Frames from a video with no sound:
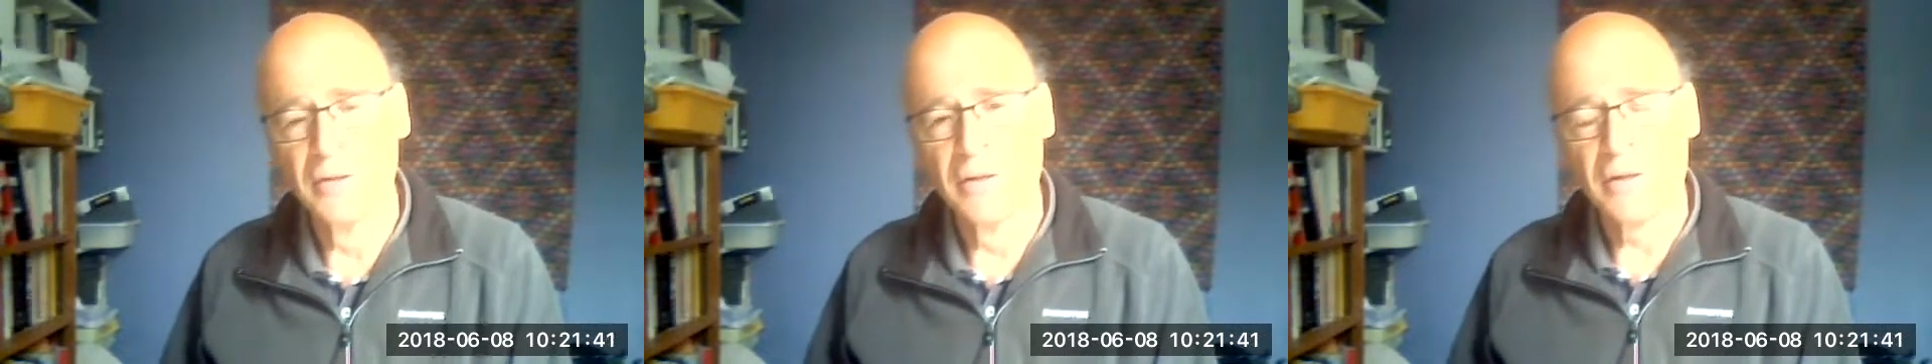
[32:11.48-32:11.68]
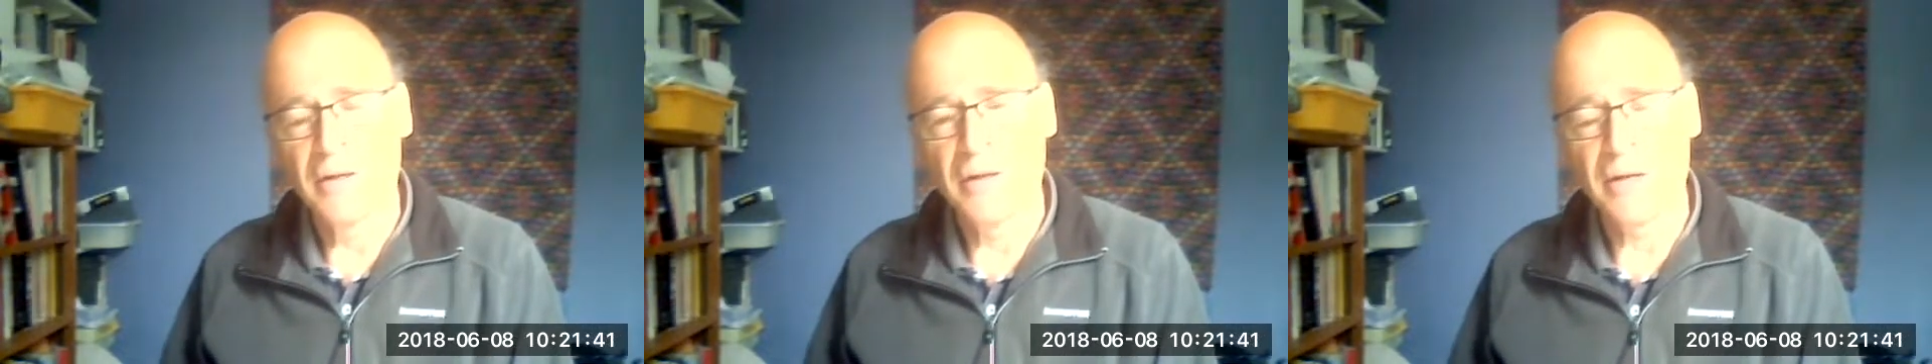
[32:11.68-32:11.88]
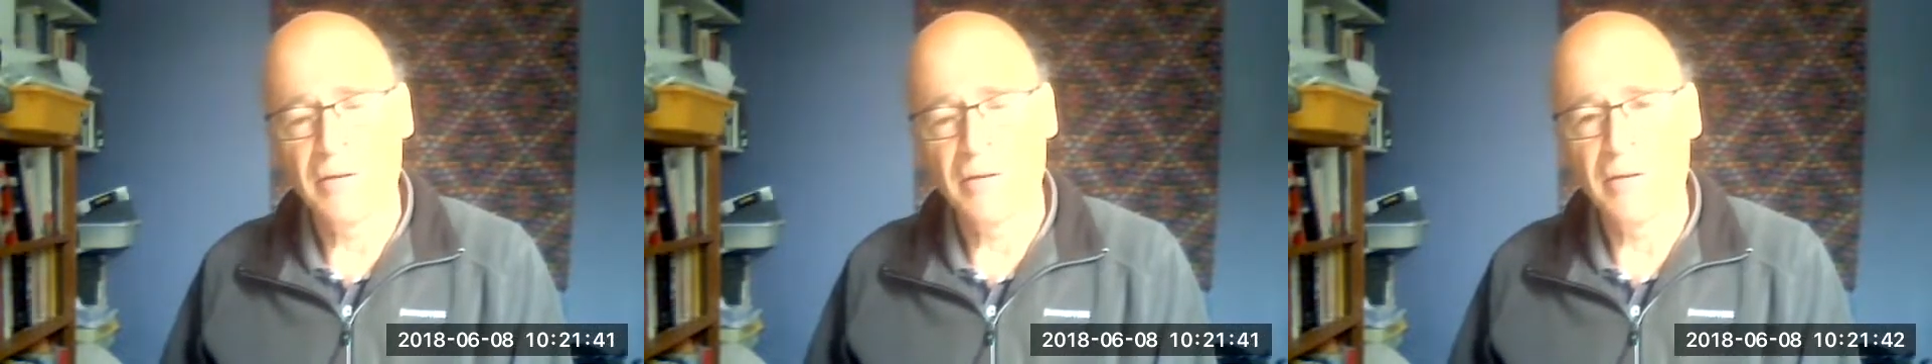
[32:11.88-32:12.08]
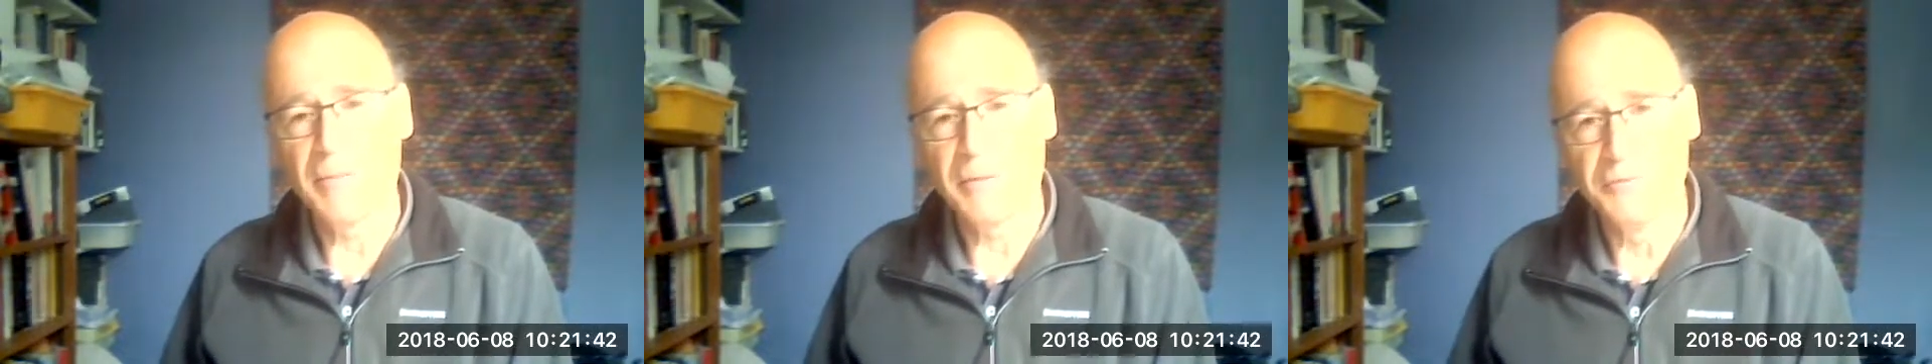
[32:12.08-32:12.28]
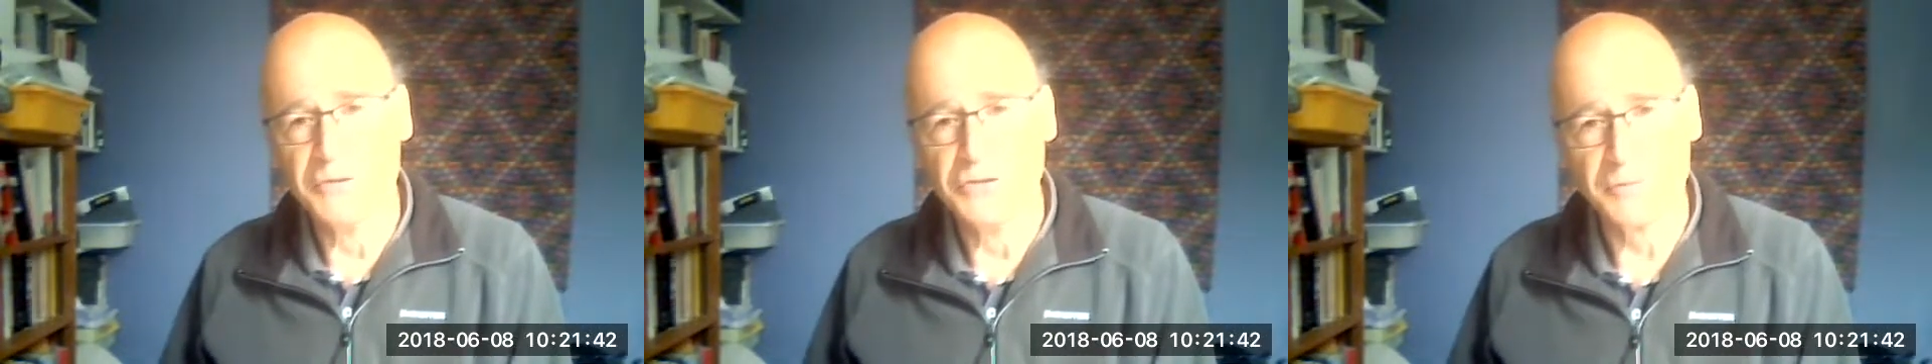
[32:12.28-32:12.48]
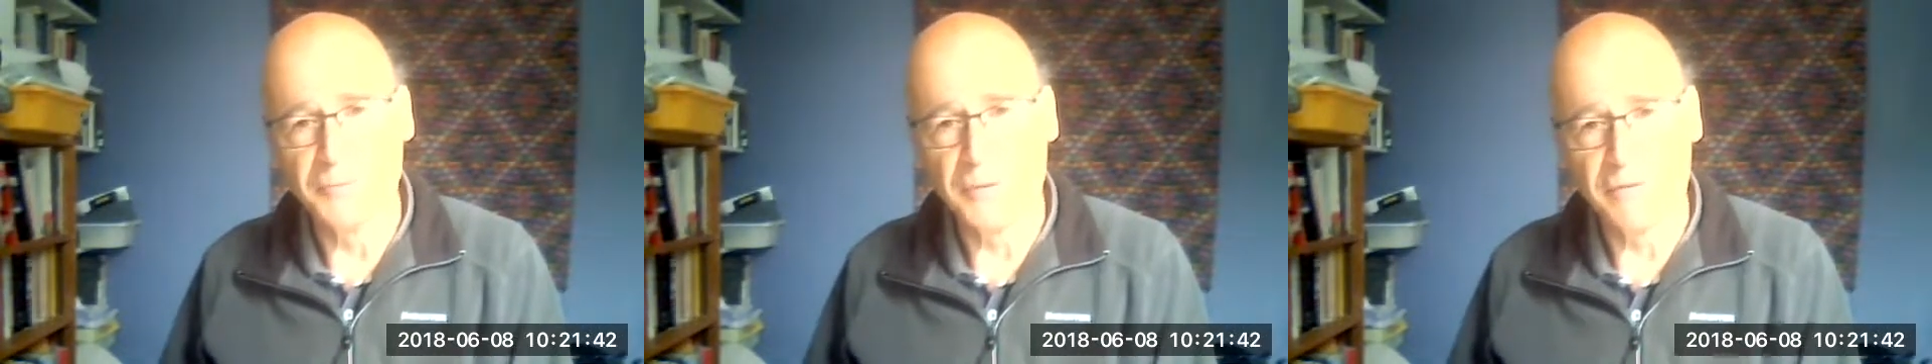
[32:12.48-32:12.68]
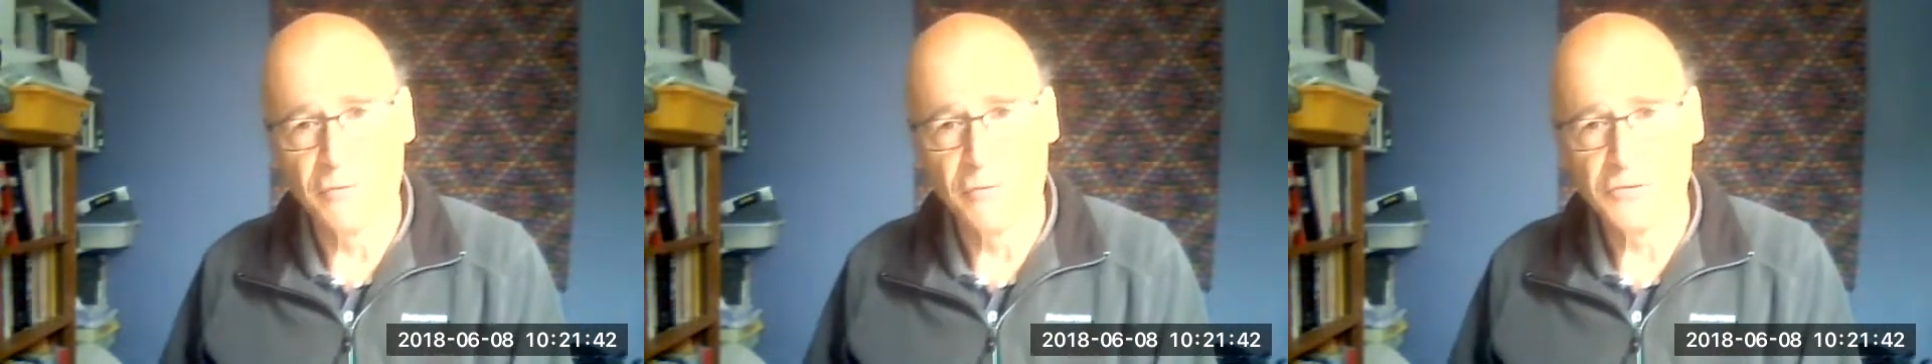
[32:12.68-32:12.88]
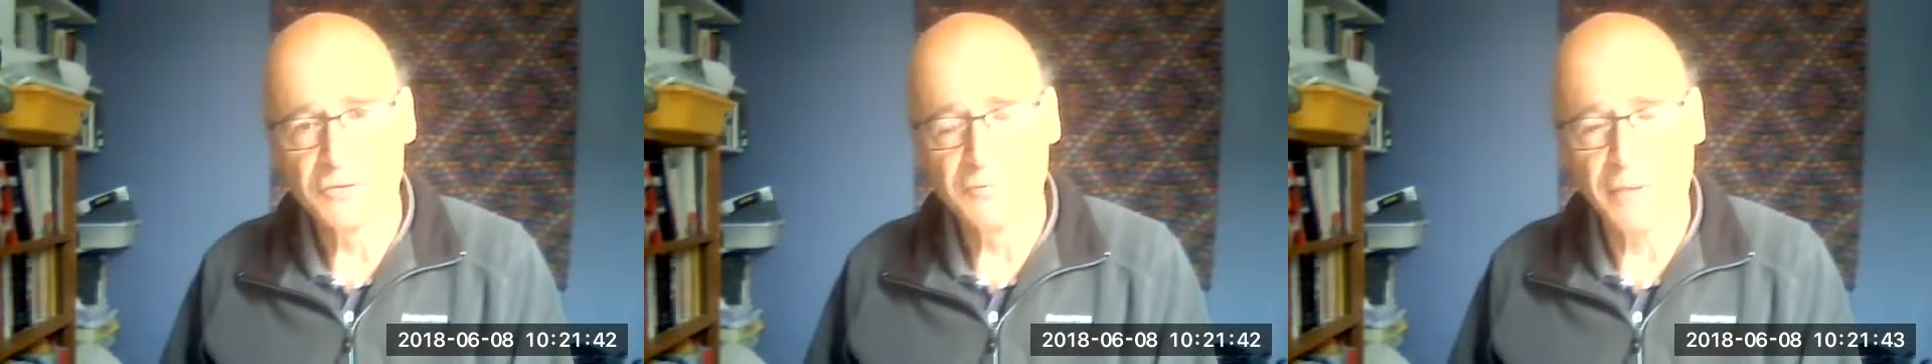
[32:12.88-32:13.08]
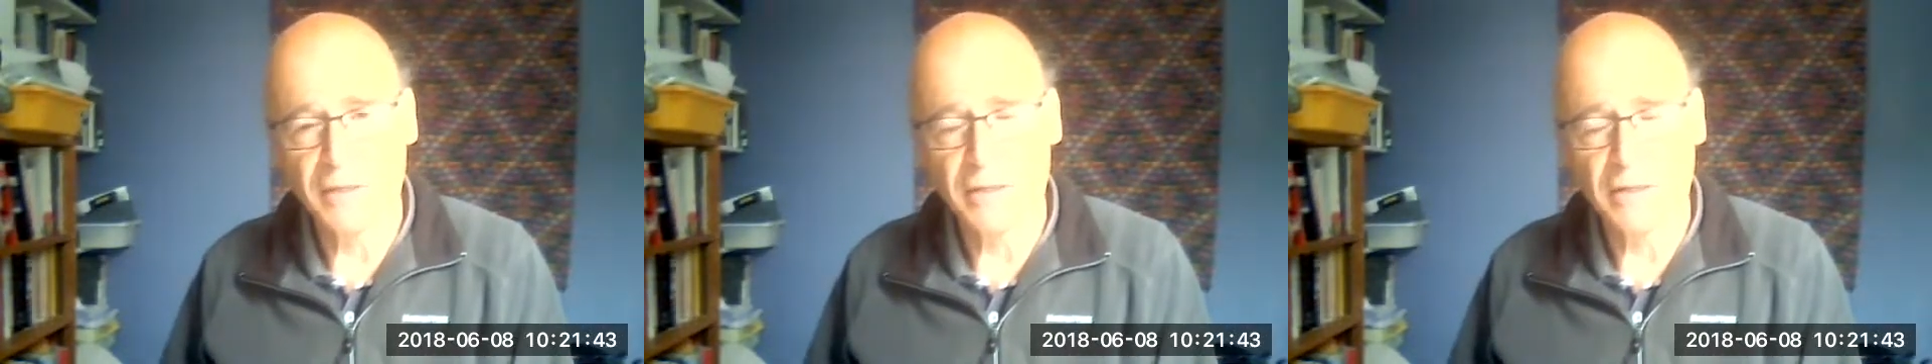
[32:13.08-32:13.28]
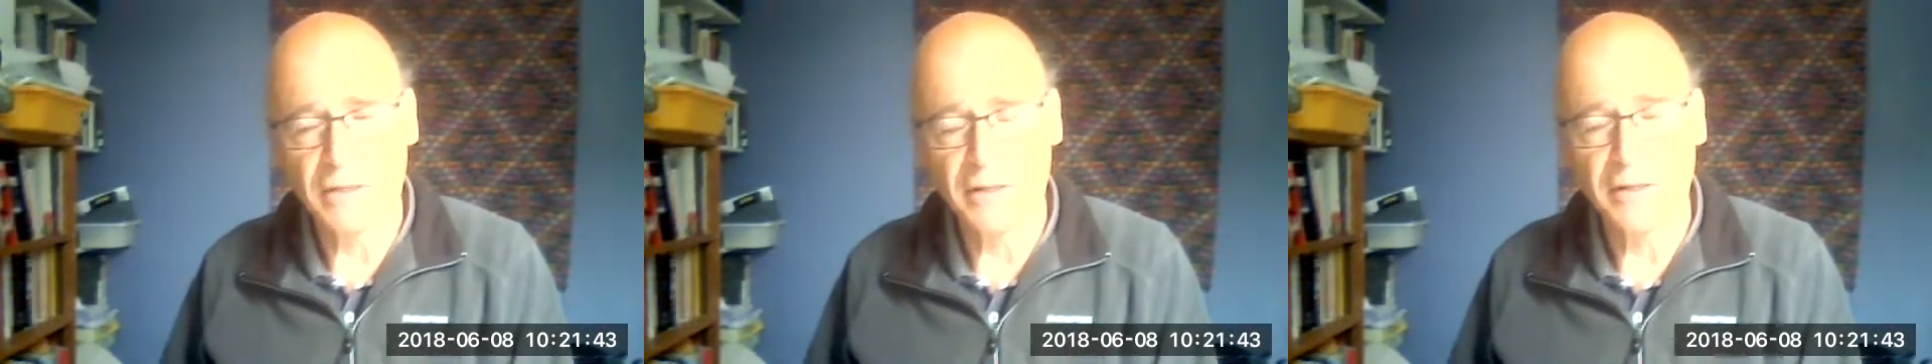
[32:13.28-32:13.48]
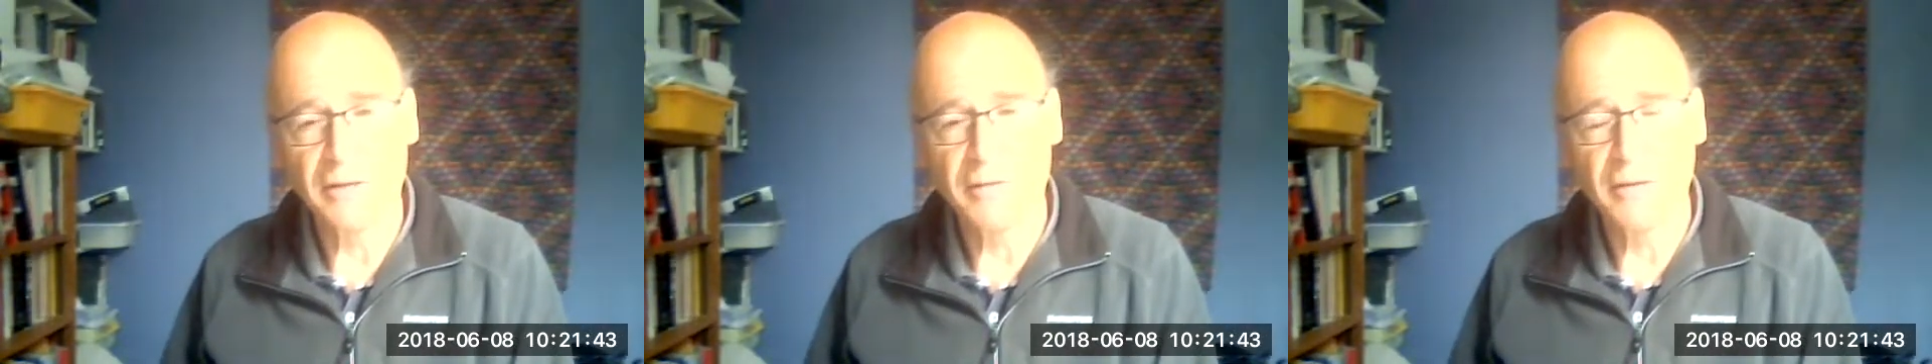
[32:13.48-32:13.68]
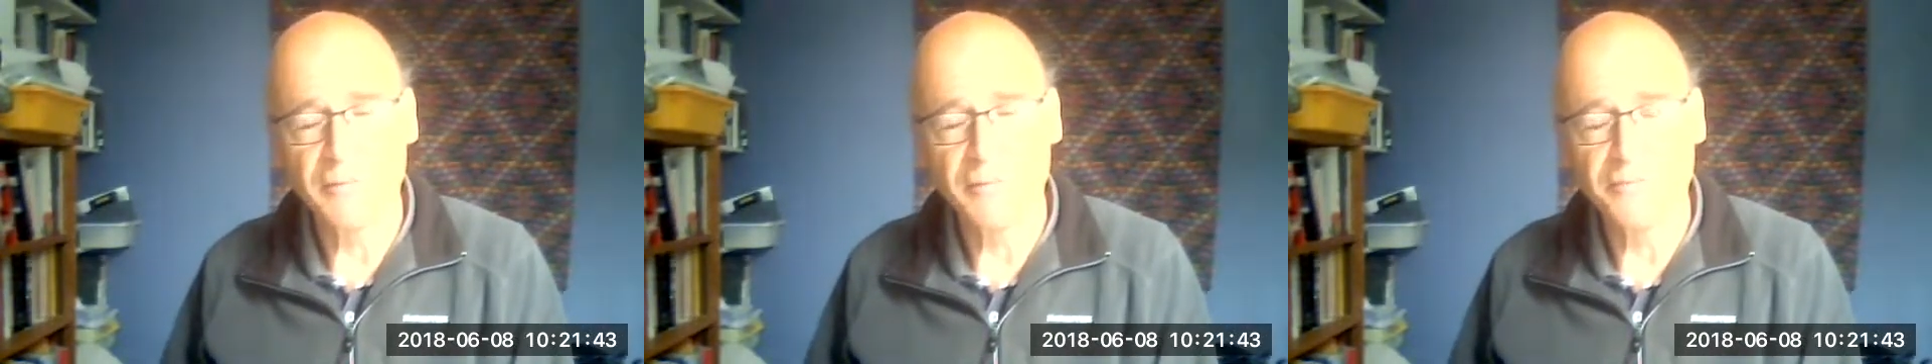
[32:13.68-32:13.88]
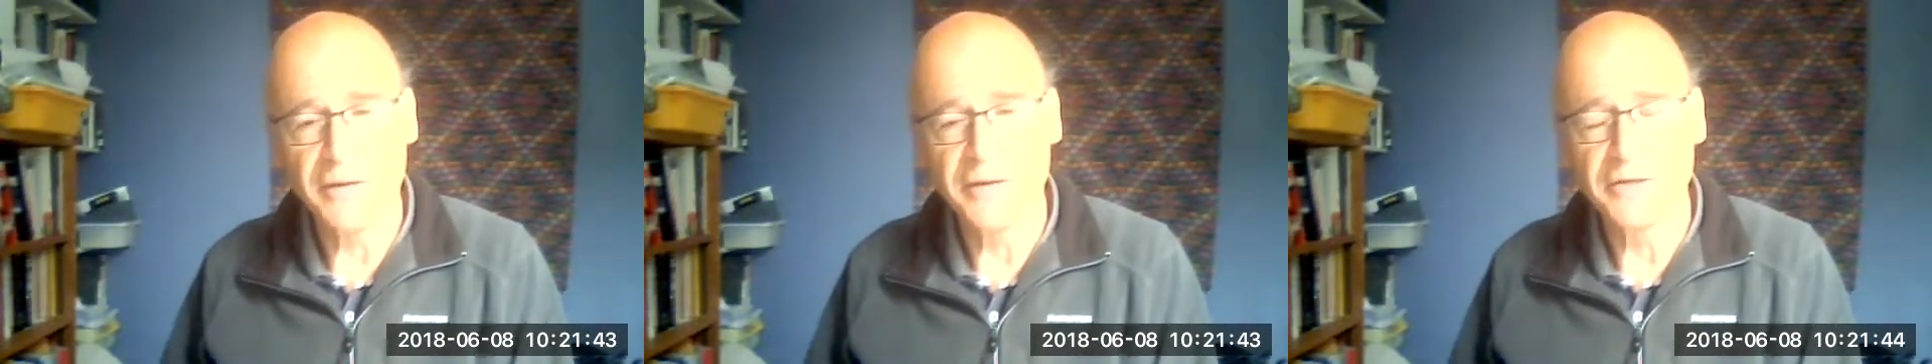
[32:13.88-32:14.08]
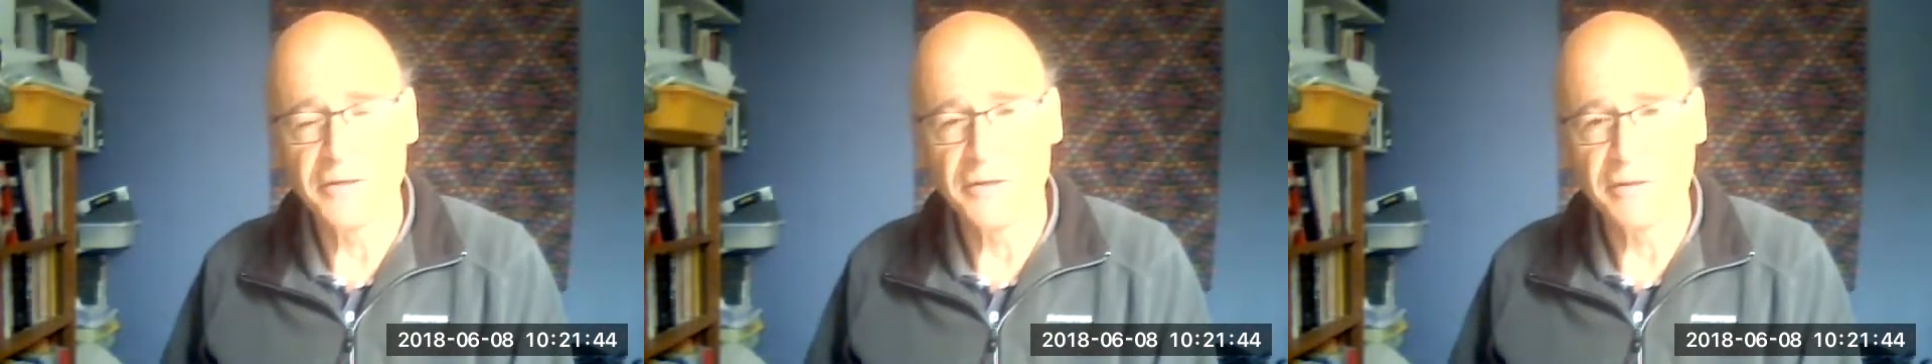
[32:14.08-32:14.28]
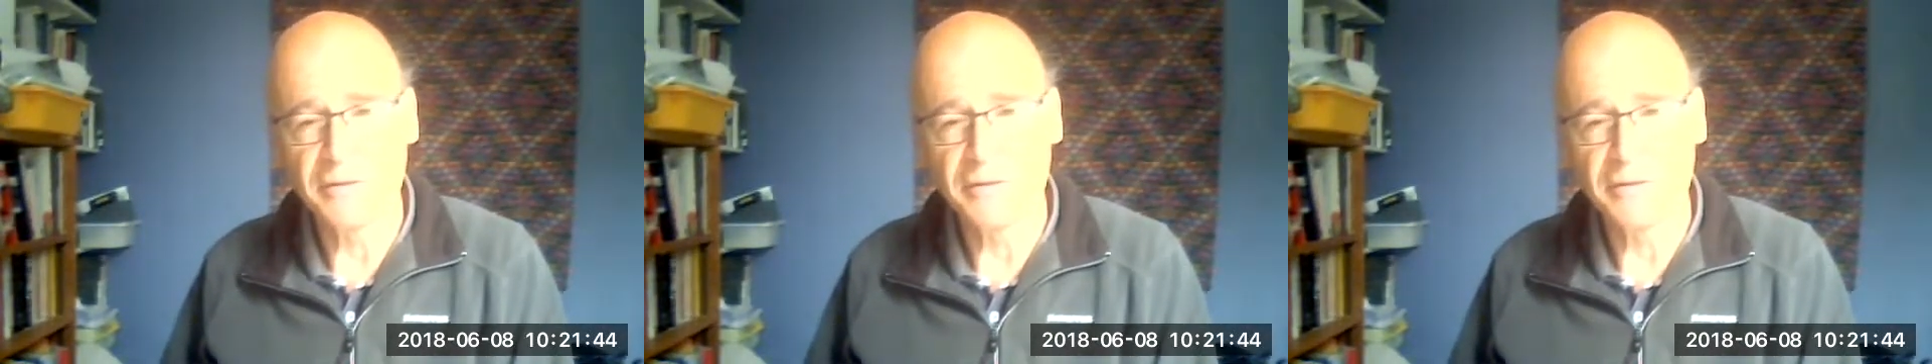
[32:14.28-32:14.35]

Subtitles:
but principally, of course, by breaking